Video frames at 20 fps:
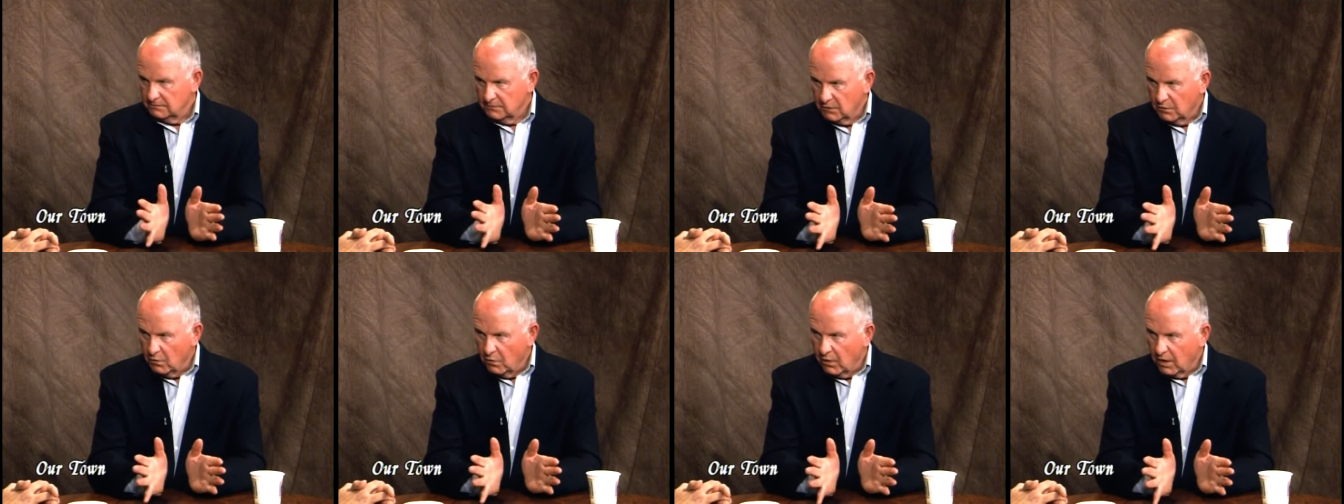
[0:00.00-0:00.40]

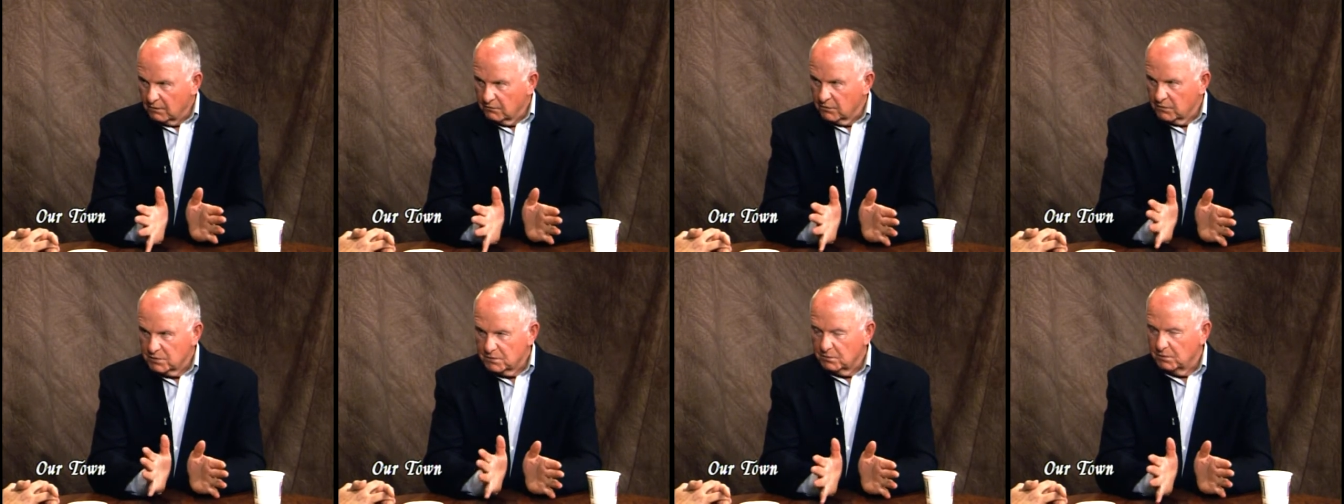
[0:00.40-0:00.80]

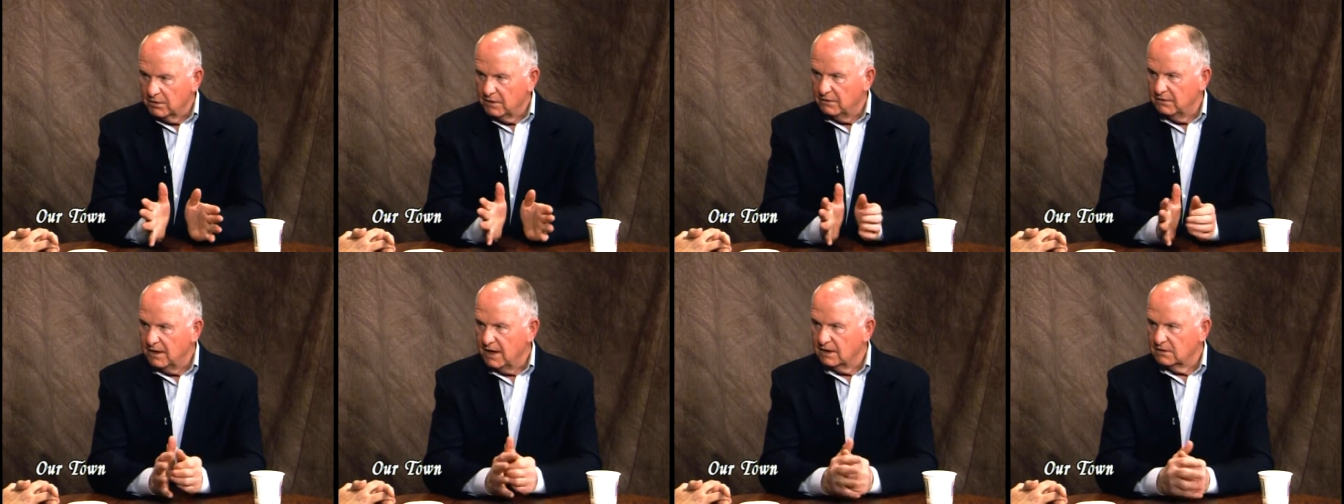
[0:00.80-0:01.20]
whoever is put
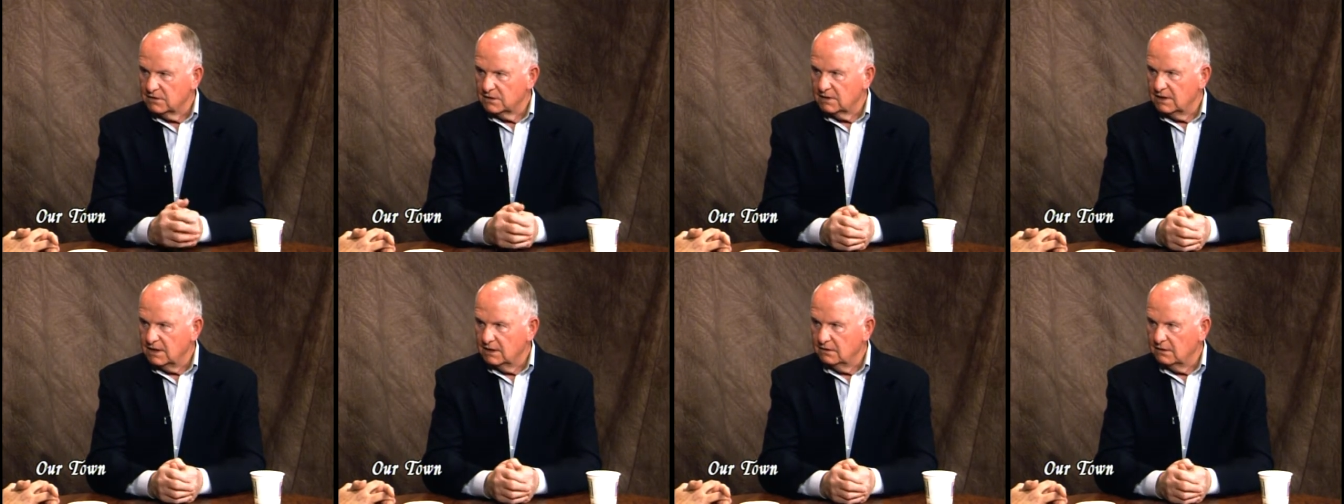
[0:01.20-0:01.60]
in that
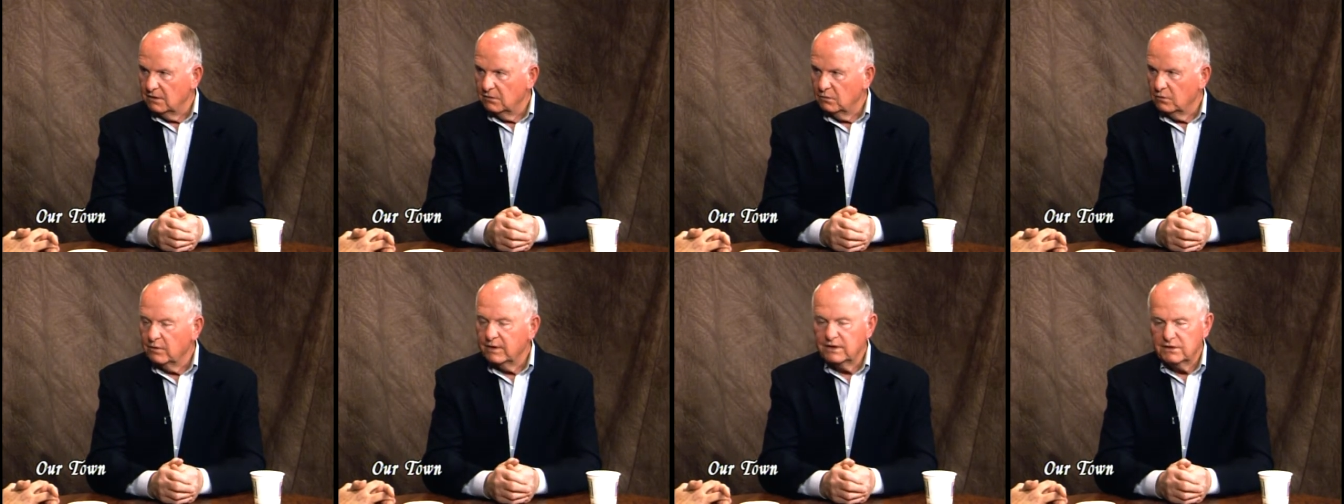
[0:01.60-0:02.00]
seat
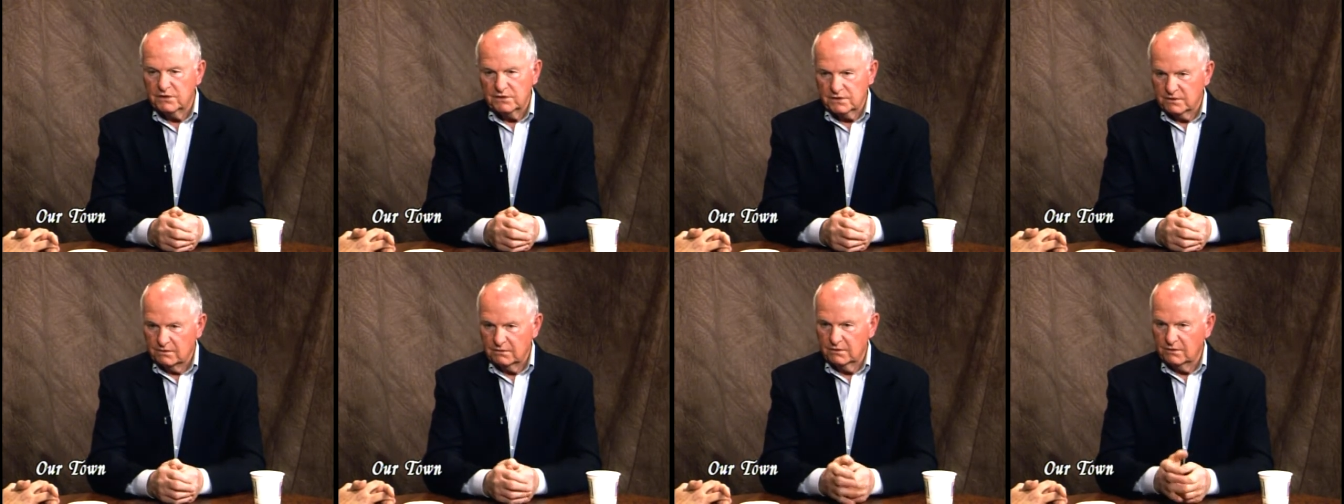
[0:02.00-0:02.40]
that we
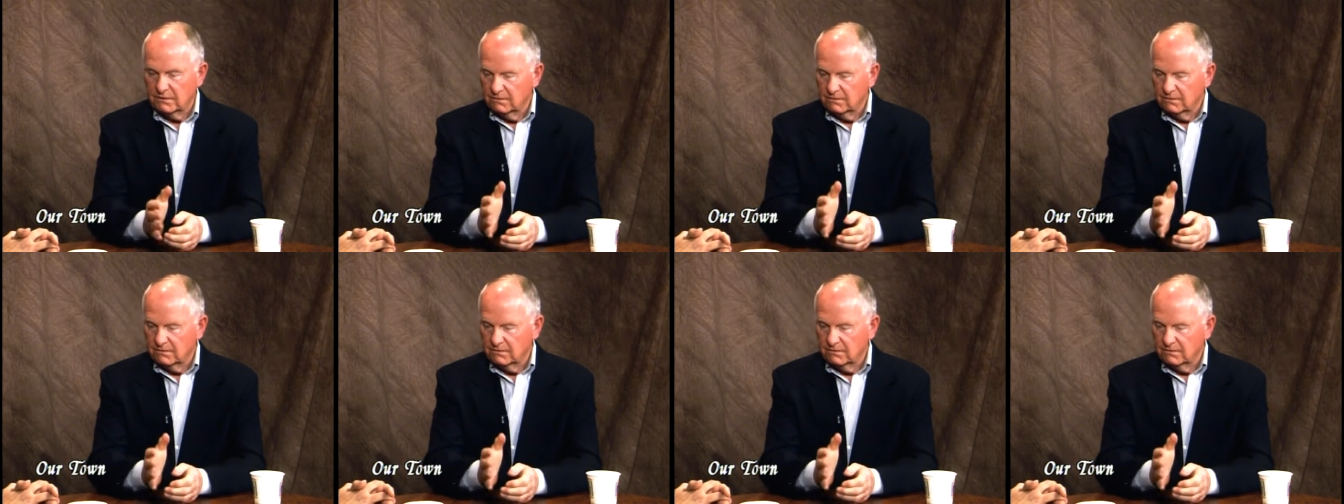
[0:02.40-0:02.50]
just